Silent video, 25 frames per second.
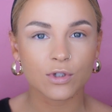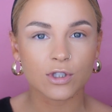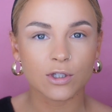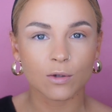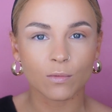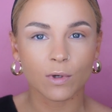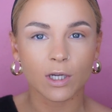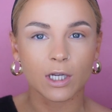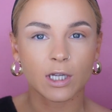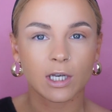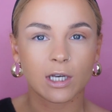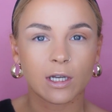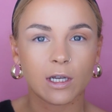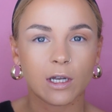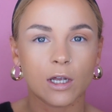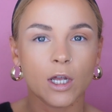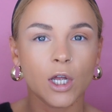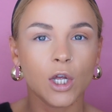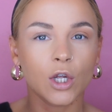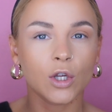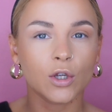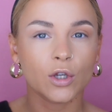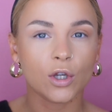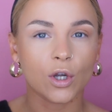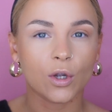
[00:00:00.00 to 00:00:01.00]
So we're going to
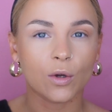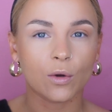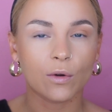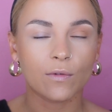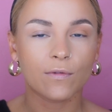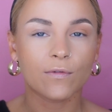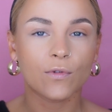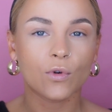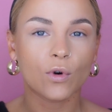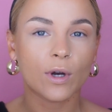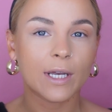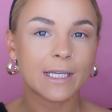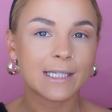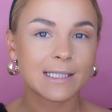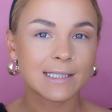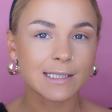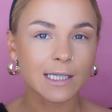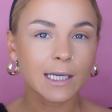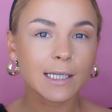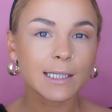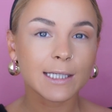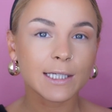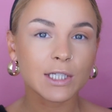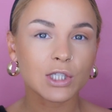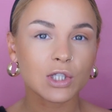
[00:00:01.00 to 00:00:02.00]
go for a
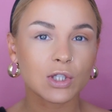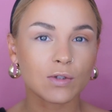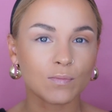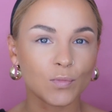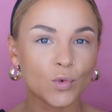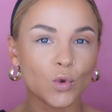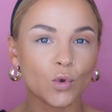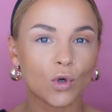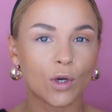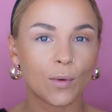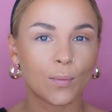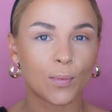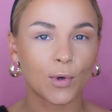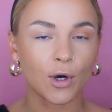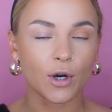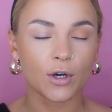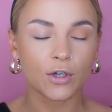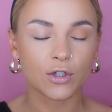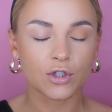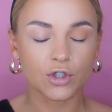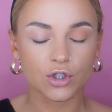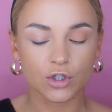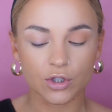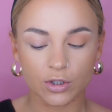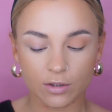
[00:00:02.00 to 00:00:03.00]
slightly smaller
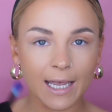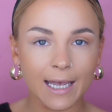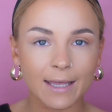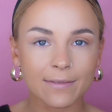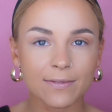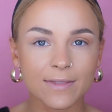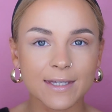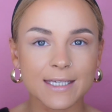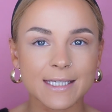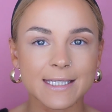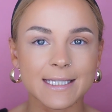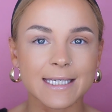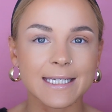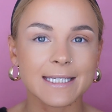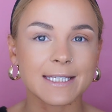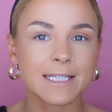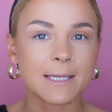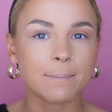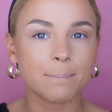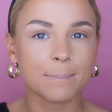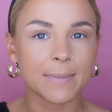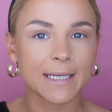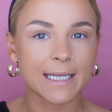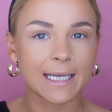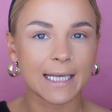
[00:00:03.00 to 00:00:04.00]
brush, and this is
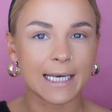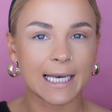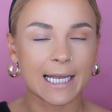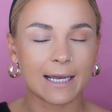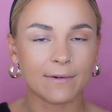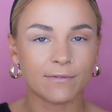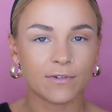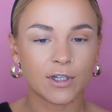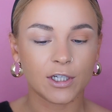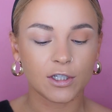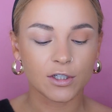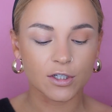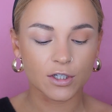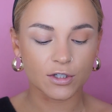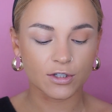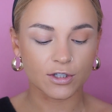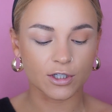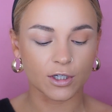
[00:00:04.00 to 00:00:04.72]
the B11.